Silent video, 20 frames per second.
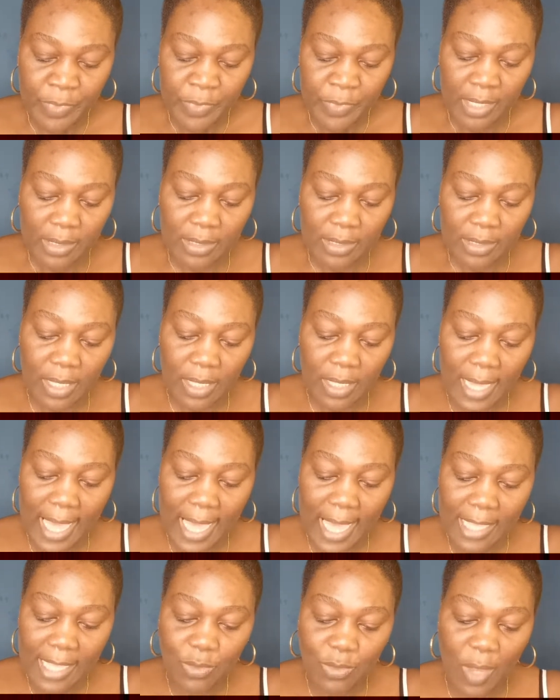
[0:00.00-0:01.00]
So
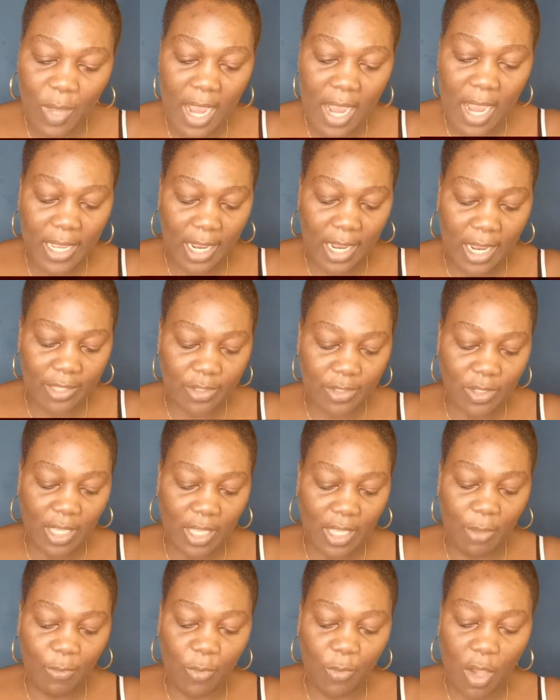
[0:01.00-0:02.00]
guys, we are here today
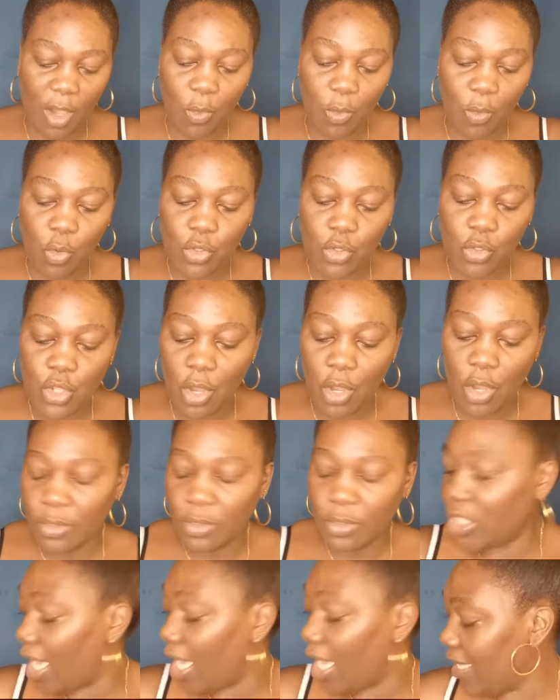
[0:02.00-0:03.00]
for who no
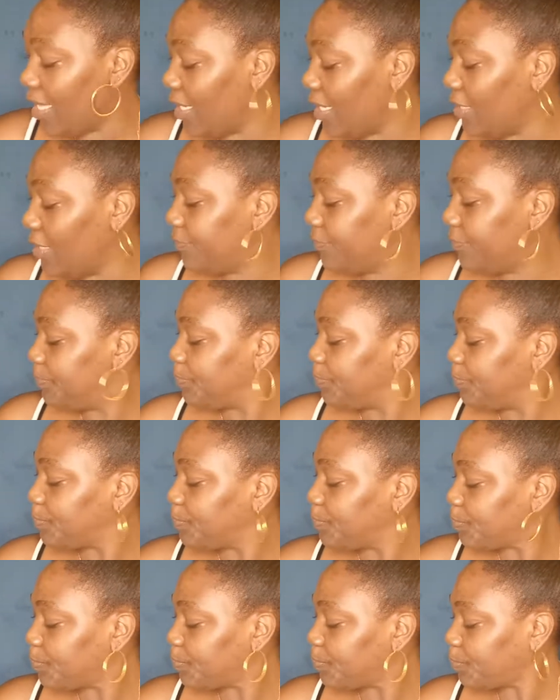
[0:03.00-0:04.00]
joining
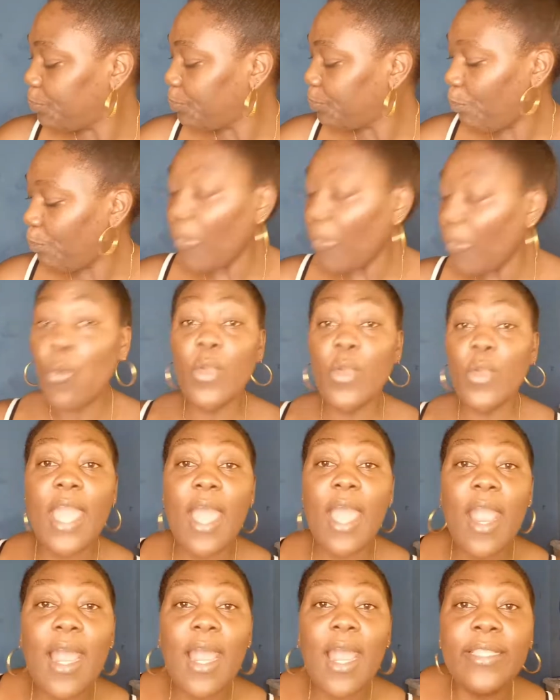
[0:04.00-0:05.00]
we are
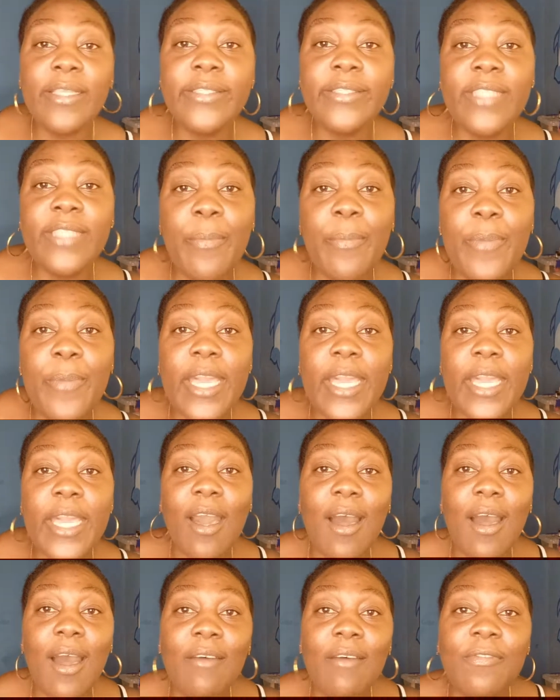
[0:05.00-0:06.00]
on the topic
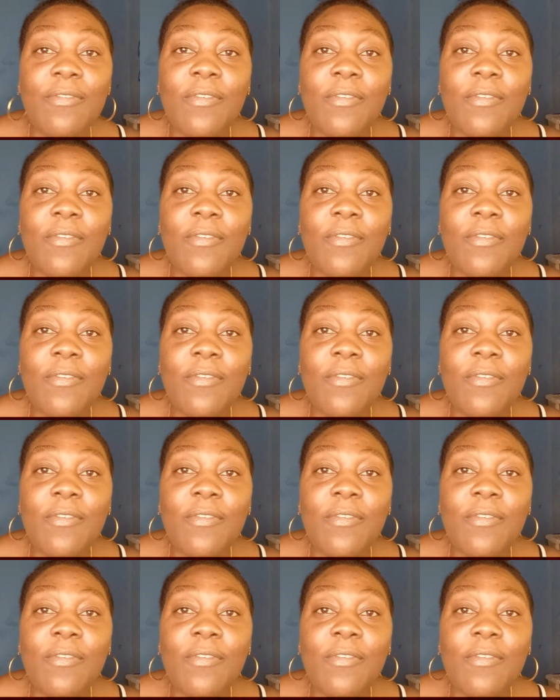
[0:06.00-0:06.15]
of